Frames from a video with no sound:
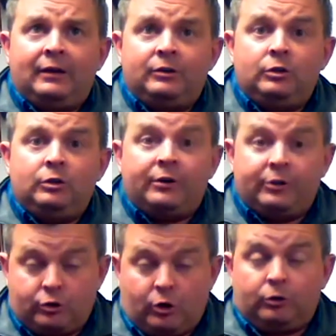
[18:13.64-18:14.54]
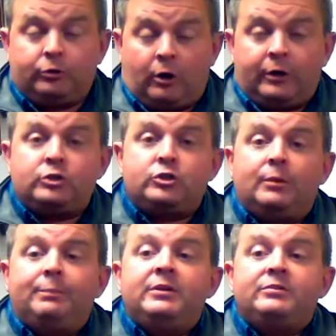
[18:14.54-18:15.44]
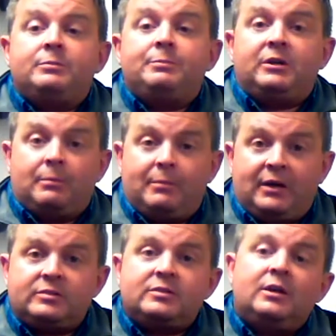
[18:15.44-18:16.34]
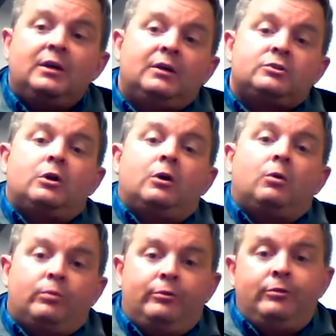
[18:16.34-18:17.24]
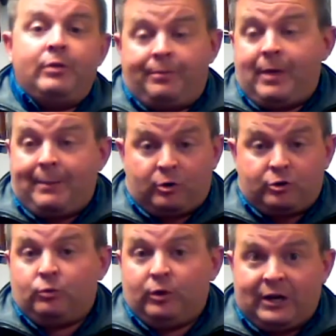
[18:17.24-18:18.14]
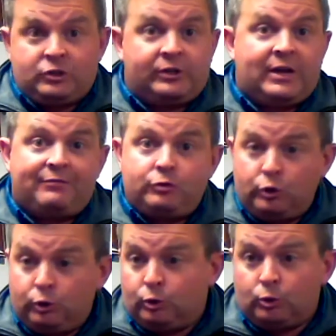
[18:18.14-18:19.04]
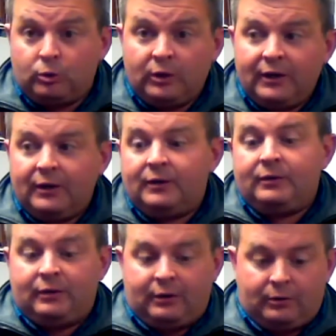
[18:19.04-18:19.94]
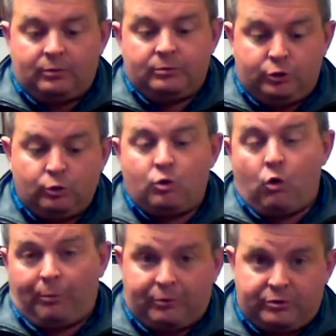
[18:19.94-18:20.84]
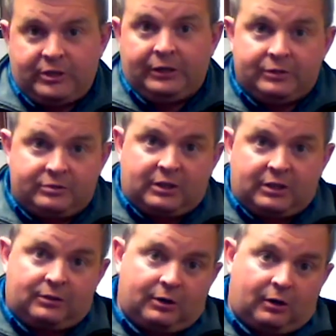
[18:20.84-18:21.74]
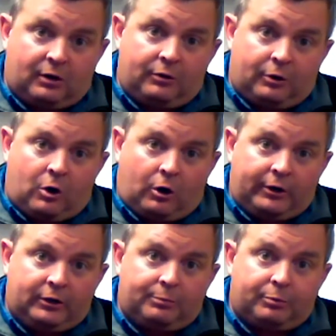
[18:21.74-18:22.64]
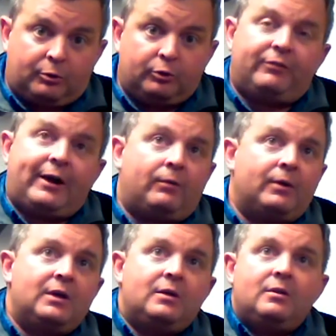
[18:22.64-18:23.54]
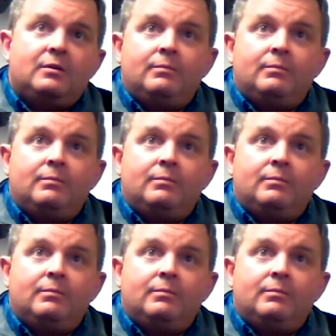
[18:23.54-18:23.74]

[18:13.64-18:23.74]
and an adult guardianship needs to be commenced. So that person will actually have two court proceedings to get their guardian approved. Now,